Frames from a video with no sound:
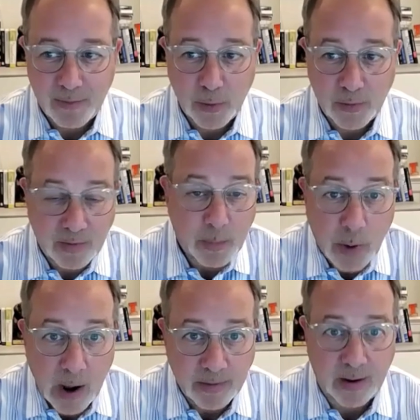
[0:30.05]
First, it's a
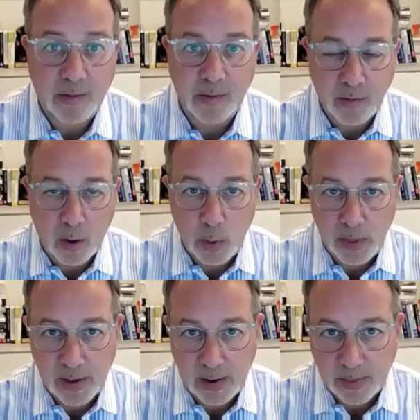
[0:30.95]
process. So we
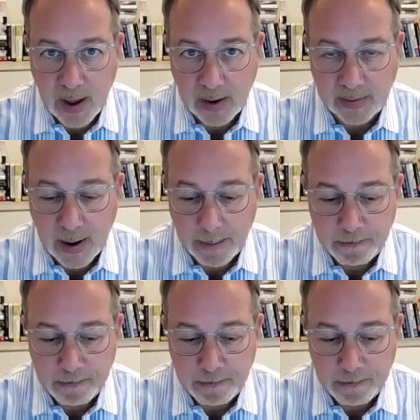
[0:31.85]
think that